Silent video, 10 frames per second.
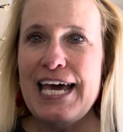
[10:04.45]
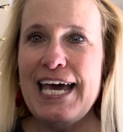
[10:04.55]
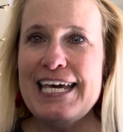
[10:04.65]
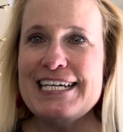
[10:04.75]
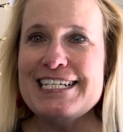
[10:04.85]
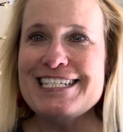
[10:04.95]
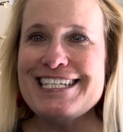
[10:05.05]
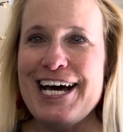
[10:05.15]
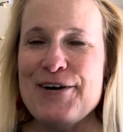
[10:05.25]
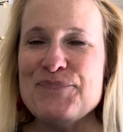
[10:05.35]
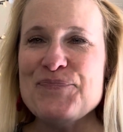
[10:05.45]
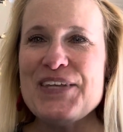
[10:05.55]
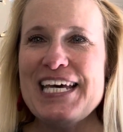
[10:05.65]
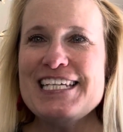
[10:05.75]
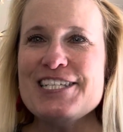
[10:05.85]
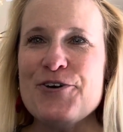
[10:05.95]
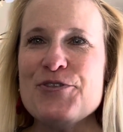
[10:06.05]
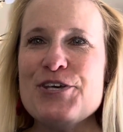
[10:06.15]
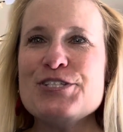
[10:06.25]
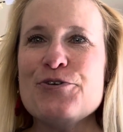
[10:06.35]
And
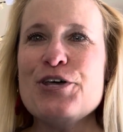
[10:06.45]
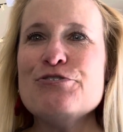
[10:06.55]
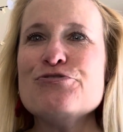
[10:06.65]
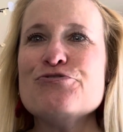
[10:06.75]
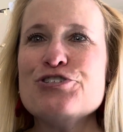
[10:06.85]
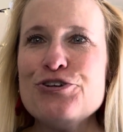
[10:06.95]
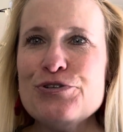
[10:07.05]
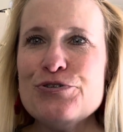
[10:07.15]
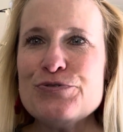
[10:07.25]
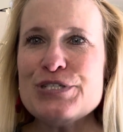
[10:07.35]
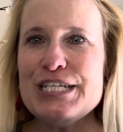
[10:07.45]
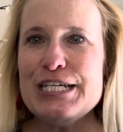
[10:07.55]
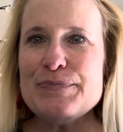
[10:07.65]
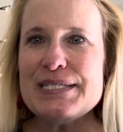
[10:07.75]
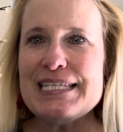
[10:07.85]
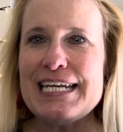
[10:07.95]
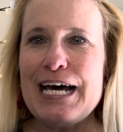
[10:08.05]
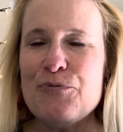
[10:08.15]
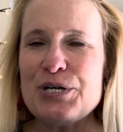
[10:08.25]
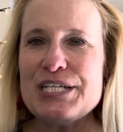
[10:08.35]
so those are two little tips that I
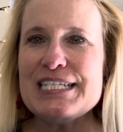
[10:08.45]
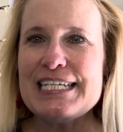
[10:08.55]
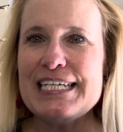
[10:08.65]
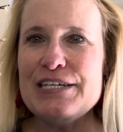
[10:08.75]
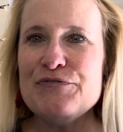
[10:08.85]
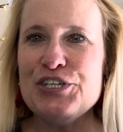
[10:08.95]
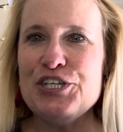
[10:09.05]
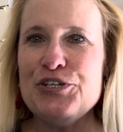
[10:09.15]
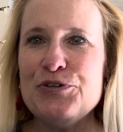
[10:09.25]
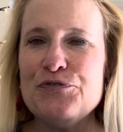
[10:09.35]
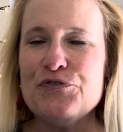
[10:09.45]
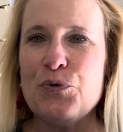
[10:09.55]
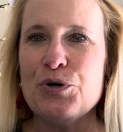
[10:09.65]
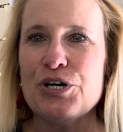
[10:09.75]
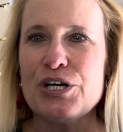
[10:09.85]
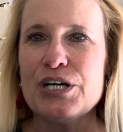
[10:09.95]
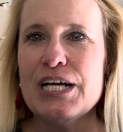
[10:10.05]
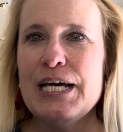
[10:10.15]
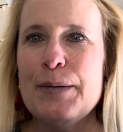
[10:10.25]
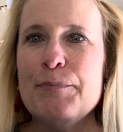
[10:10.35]
wanted to give you for
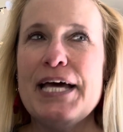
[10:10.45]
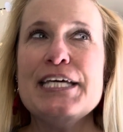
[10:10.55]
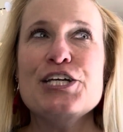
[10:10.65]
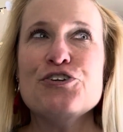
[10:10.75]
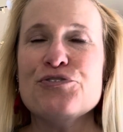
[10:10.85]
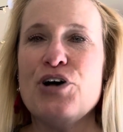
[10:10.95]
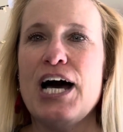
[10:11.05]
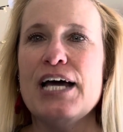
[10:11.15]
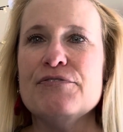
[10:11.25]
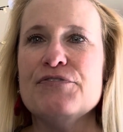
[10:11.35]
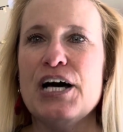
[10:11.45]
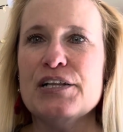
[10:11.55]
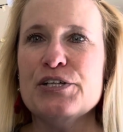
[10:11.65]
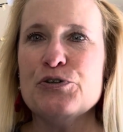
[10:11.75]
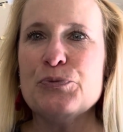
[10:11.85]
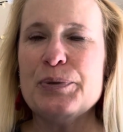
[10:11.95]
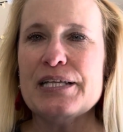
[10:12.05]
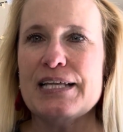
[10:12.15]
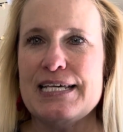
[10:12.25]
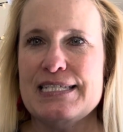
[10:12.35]
making your life a little bit
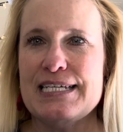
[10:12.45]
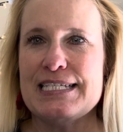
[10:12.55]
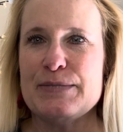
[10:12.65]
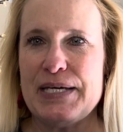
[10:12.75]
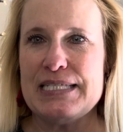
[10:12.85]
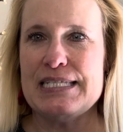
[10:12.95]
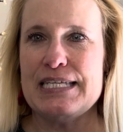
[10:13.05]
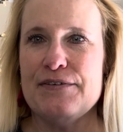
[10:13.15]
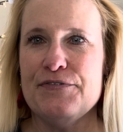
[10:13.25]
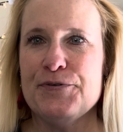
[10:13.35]
less expensive.